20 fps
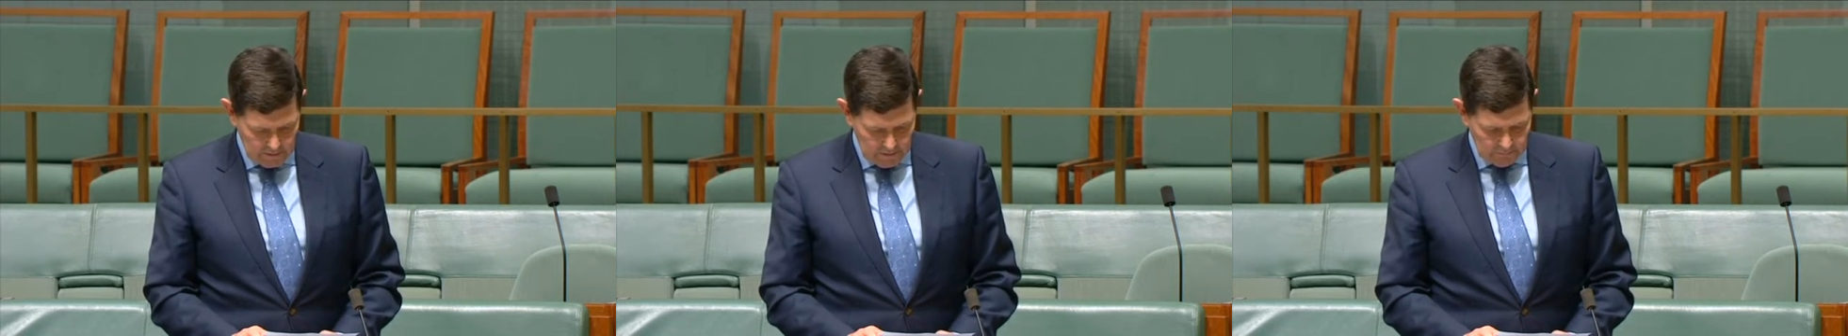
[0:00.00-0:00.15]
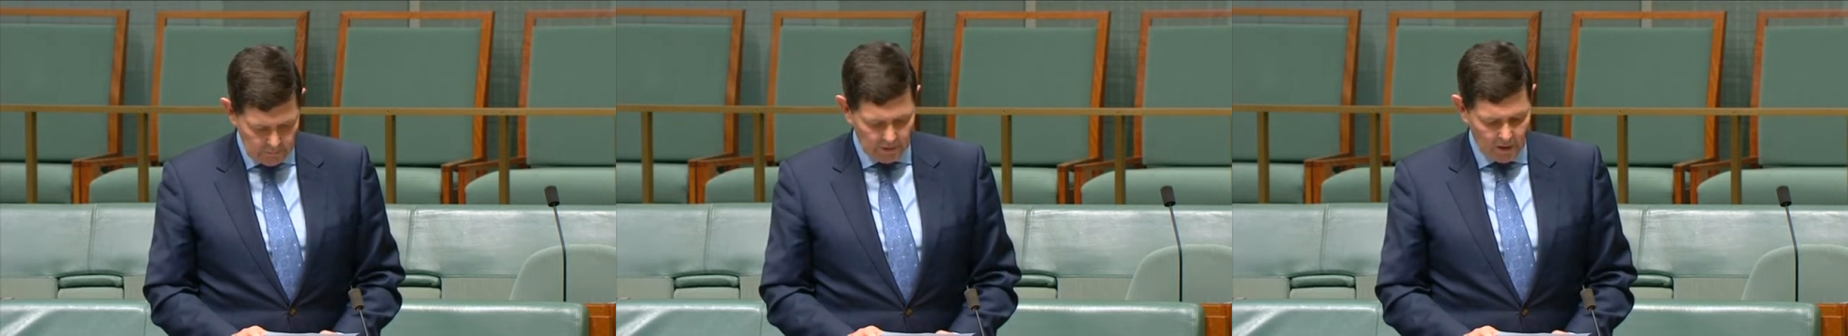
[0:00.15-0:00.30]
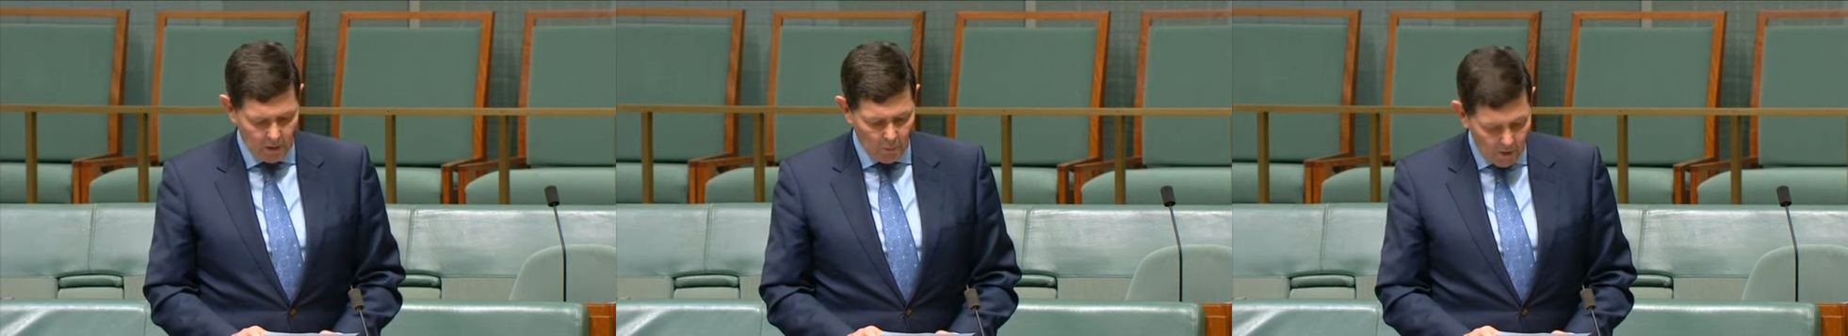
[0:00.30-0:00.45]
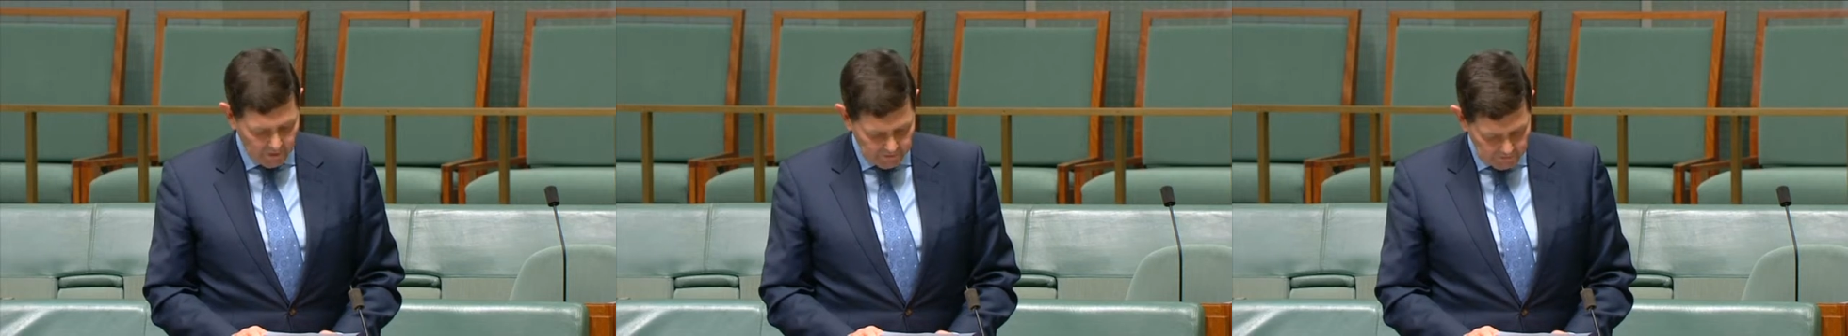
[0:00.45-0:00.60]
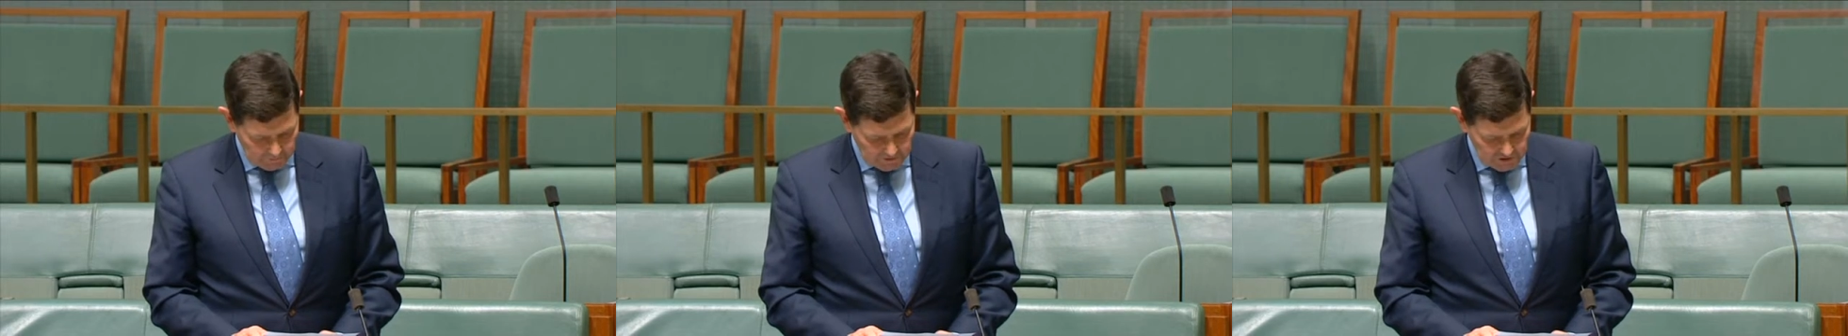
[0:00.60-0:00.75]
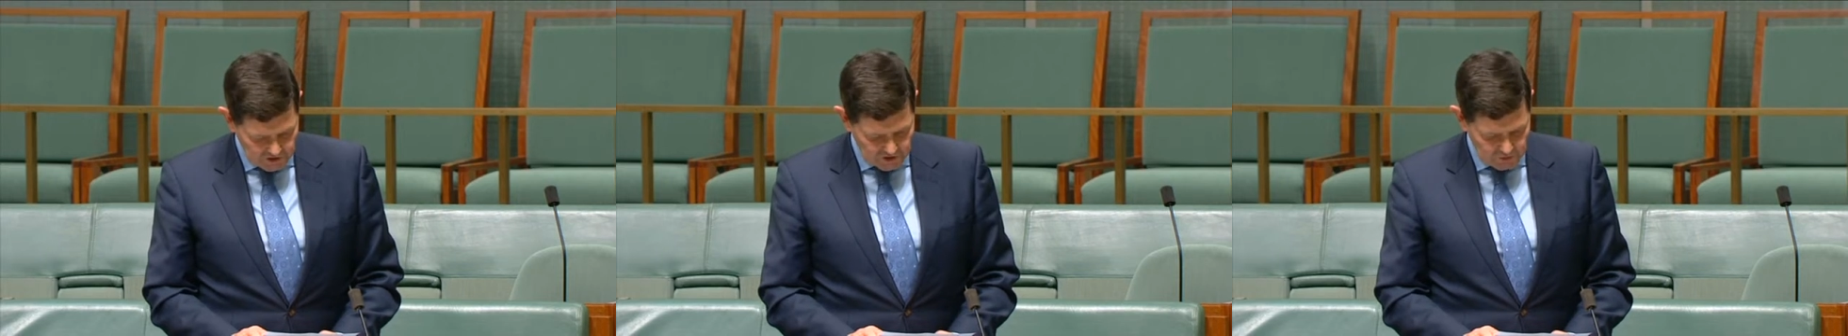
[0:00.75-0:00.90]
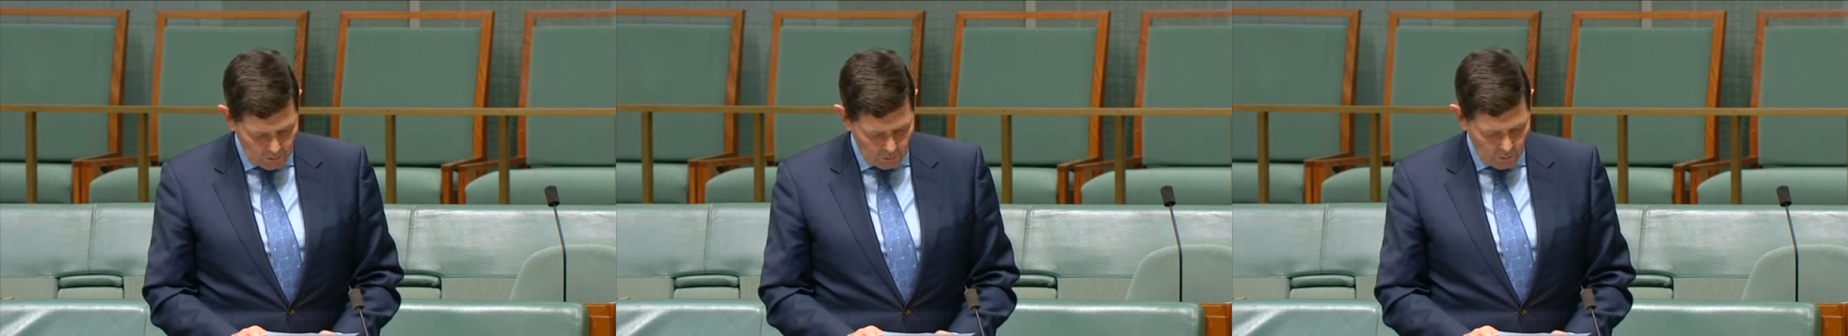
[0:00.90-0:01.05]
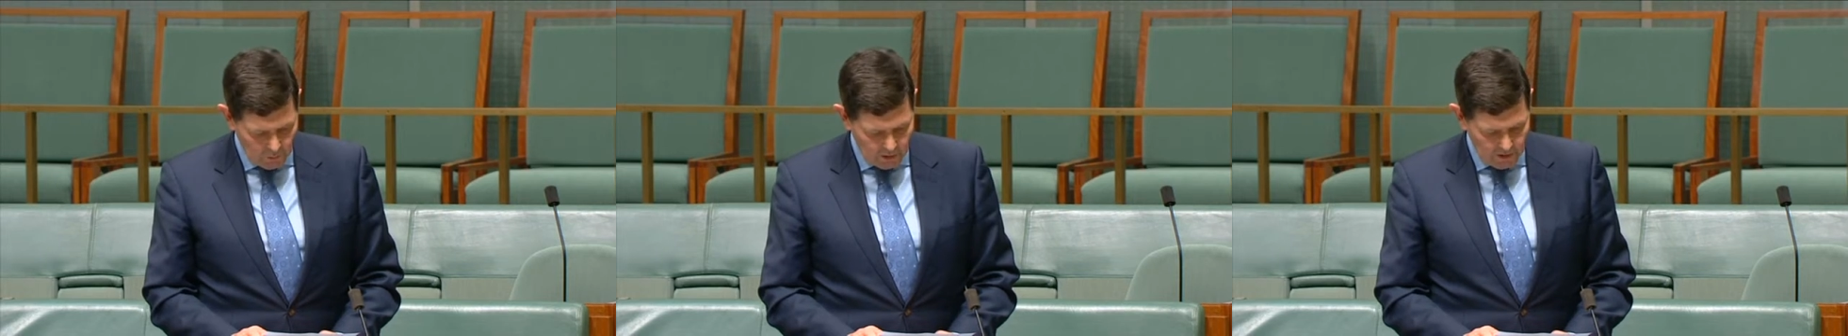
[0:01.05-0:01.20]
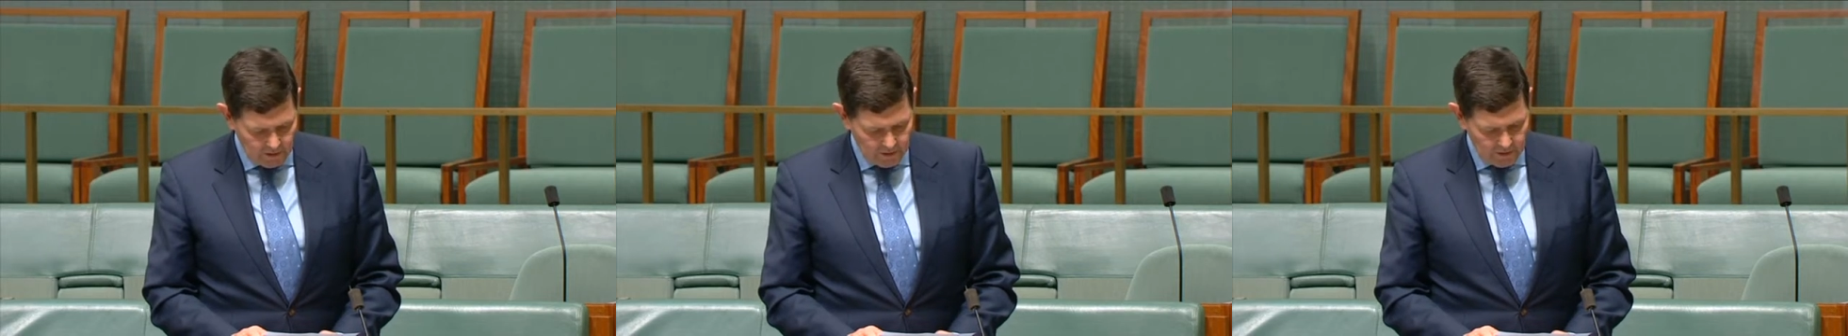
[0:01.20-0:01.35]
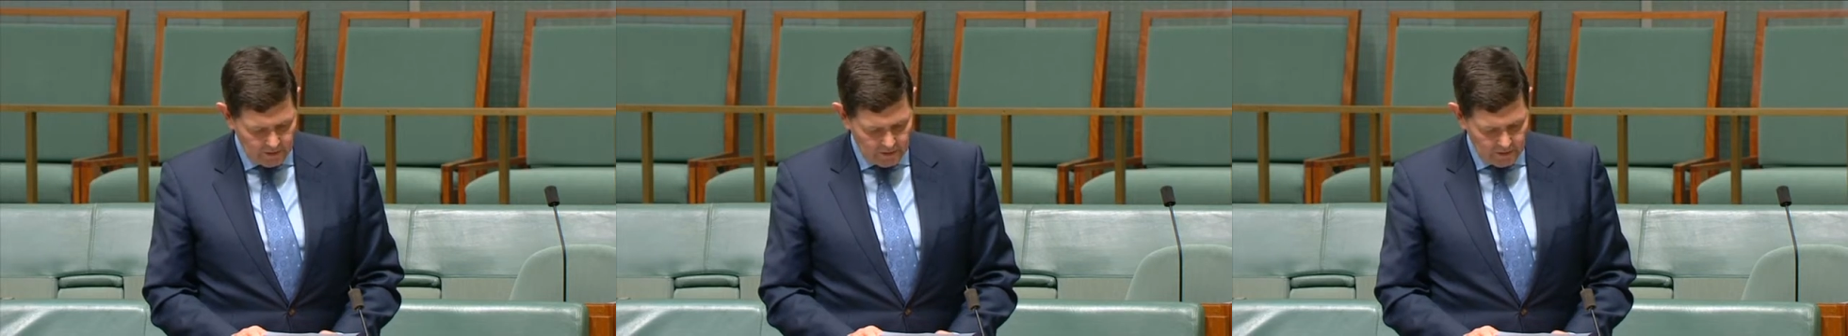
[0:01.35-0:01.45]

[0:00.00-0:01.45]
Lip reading: but I want to ensure